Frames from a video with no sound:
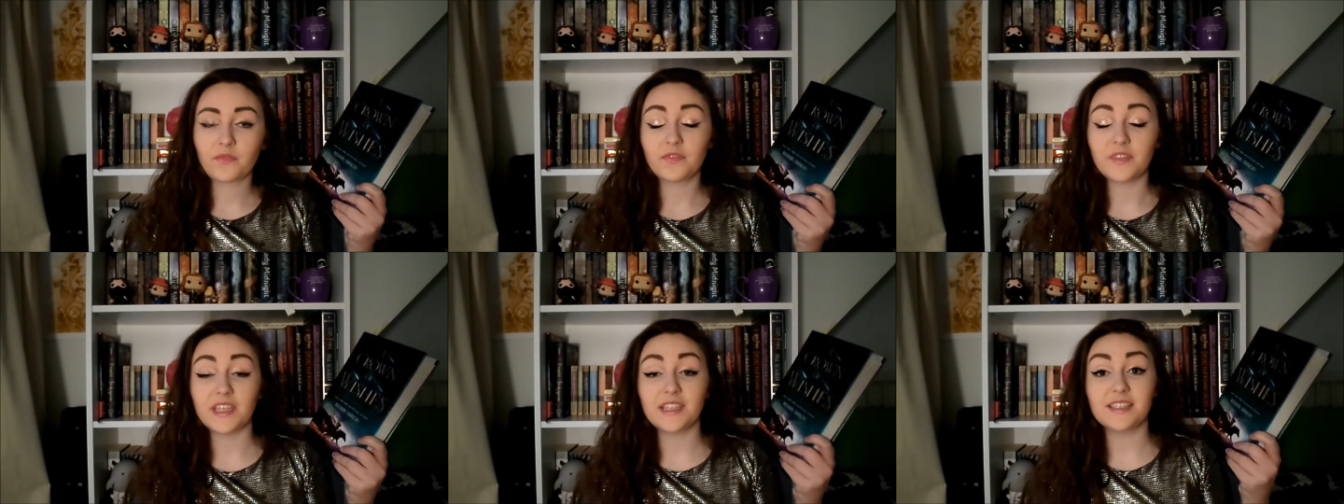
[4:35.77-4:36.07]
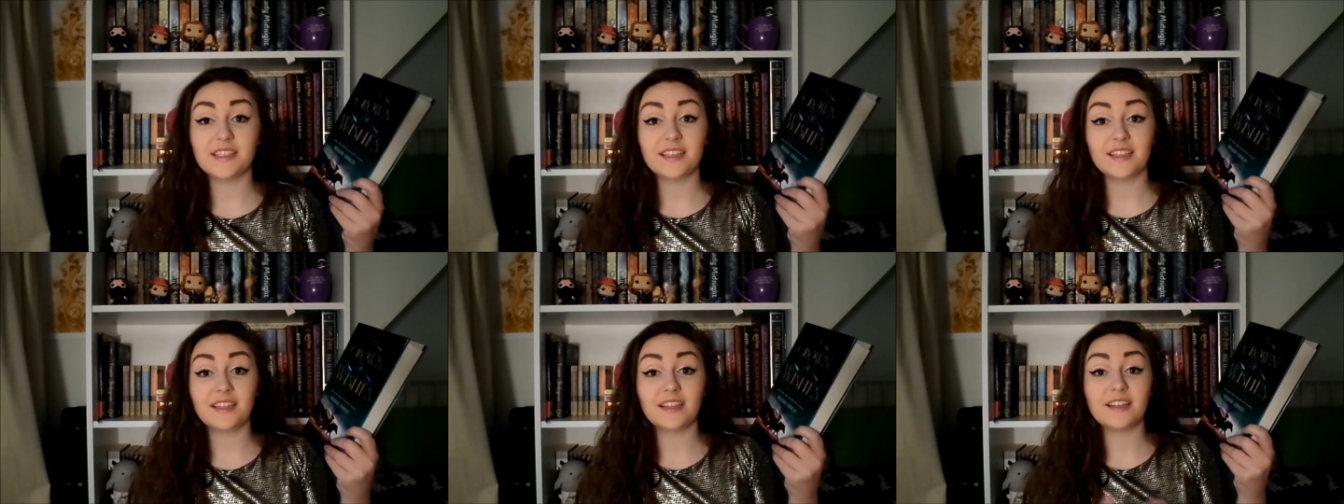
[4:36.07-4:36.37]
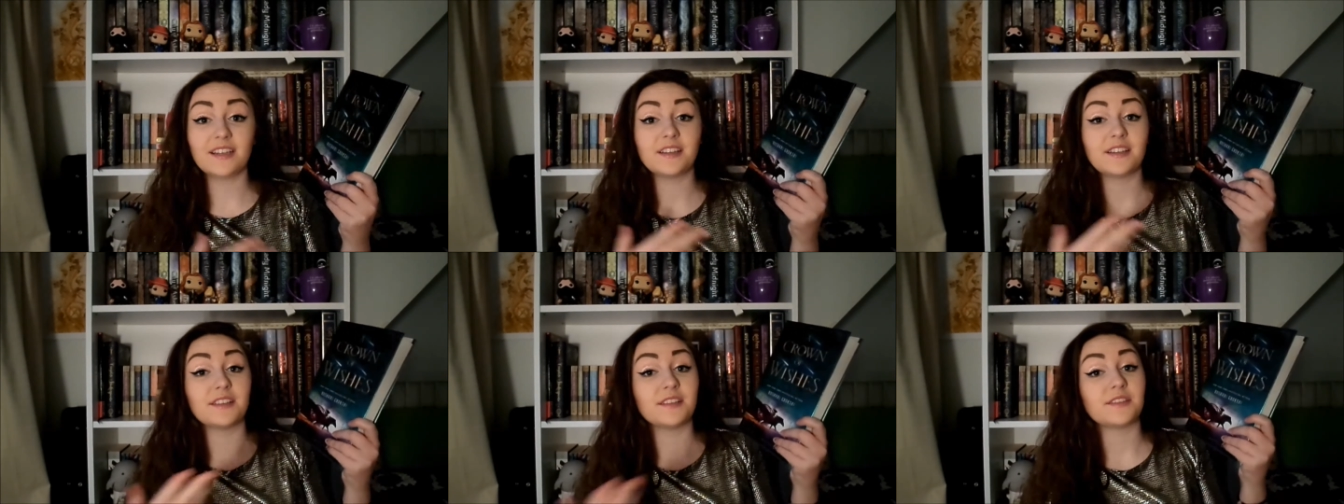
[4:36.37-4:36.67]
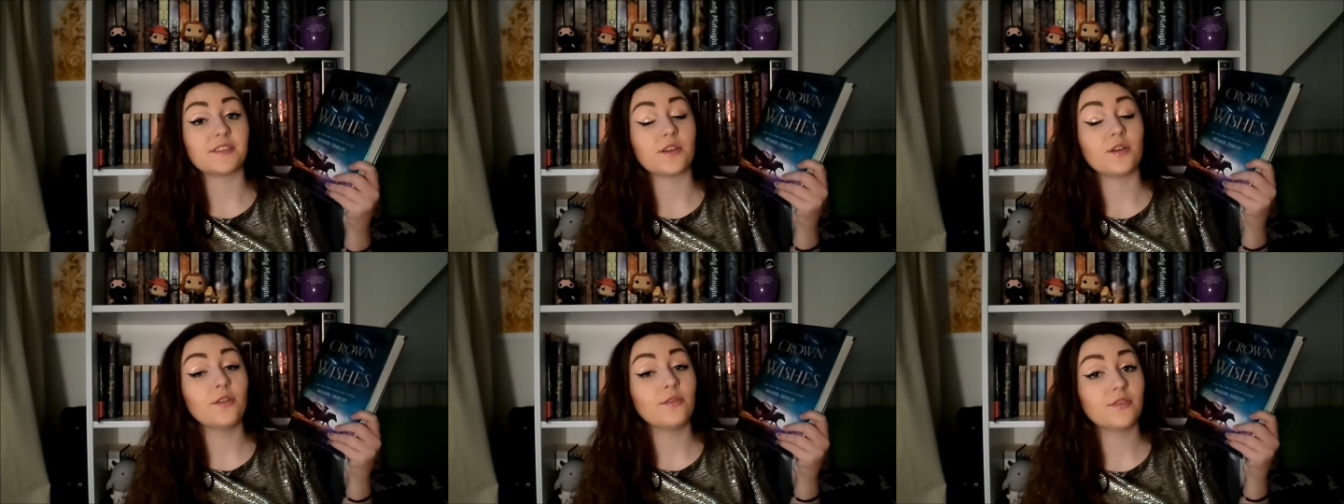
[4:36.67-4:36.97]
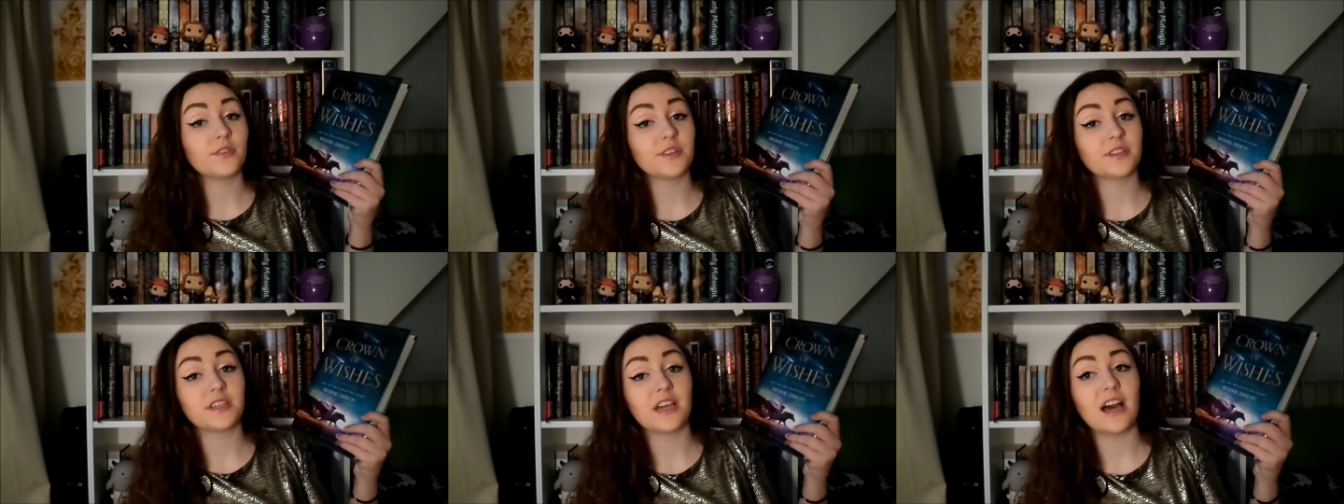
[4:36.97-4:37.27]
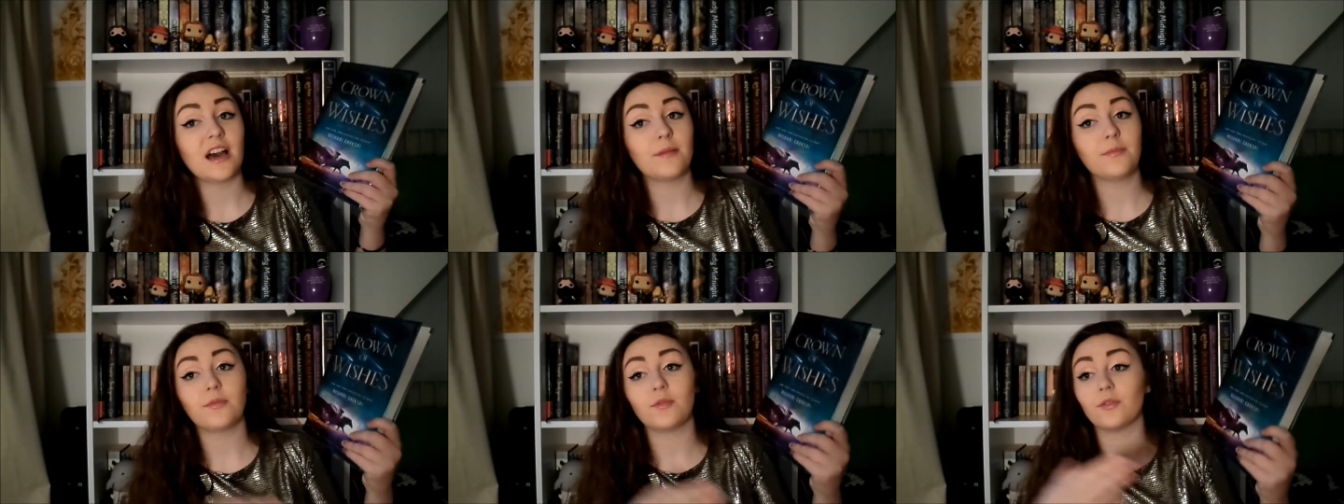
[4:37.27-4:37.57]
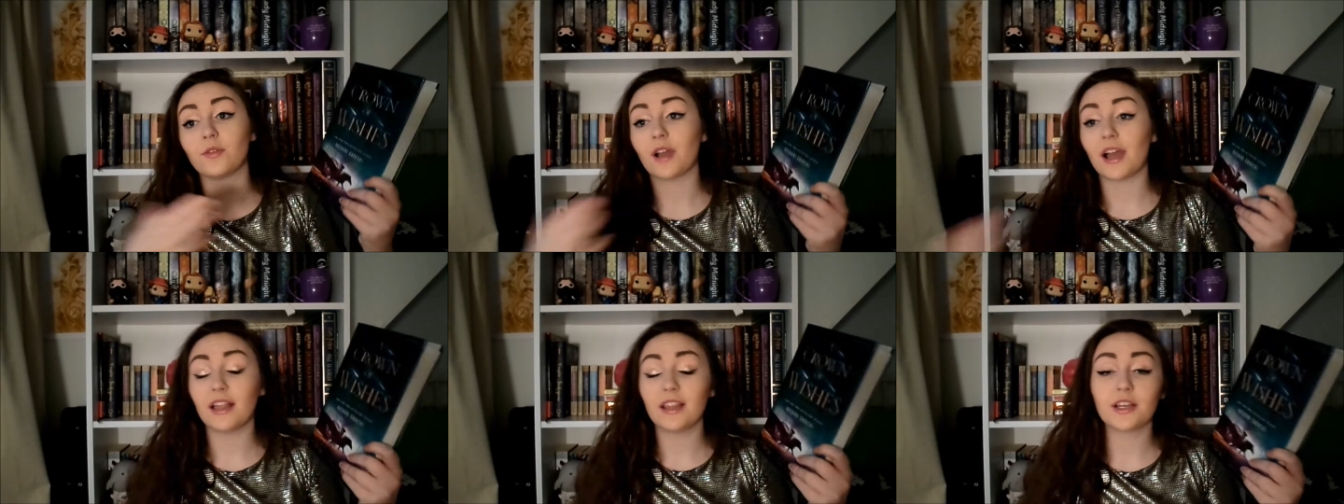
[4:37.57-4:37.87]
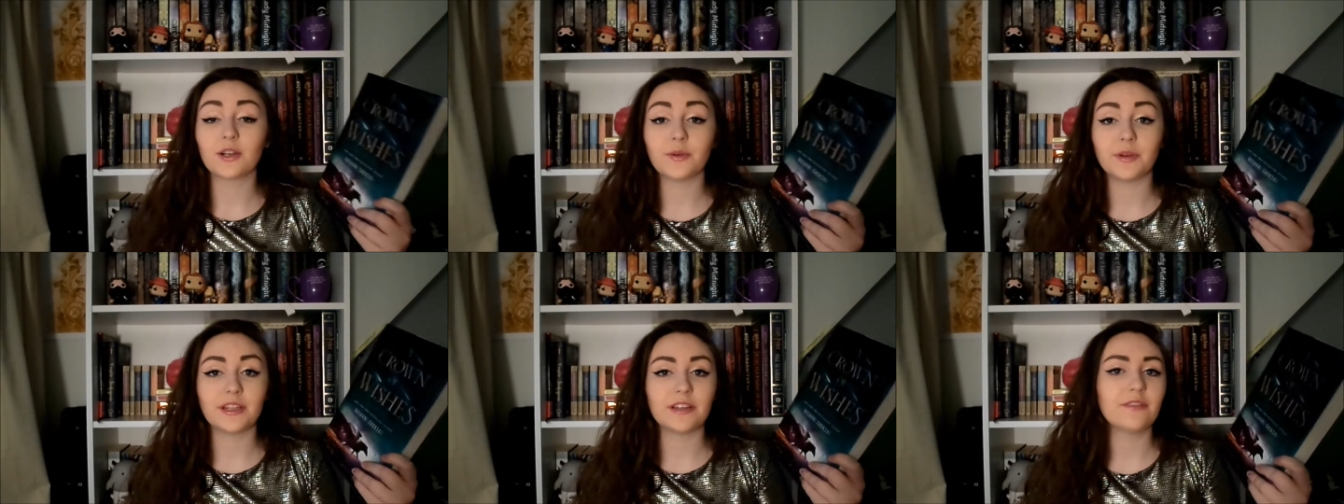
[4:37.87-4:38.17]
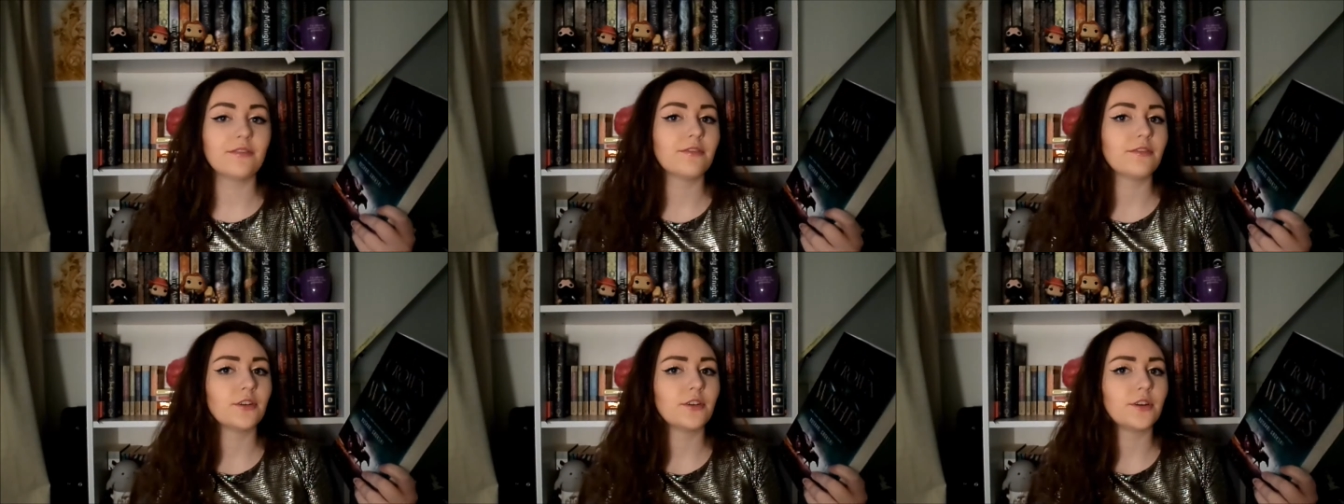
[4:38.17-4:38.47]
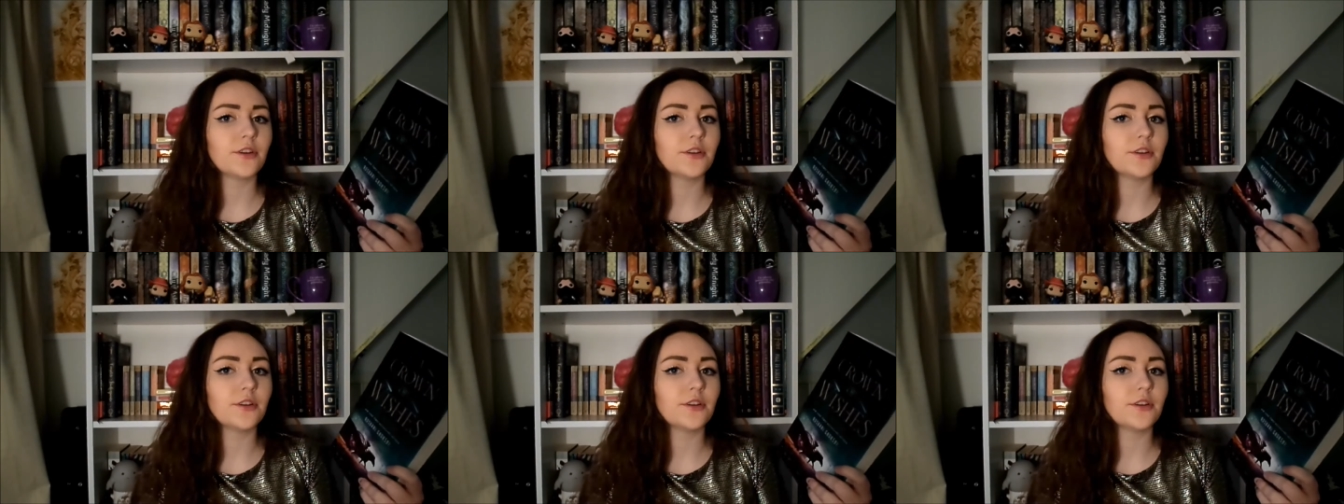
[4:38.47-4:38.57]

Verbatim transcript: That's saying that it is over the top or eloquent for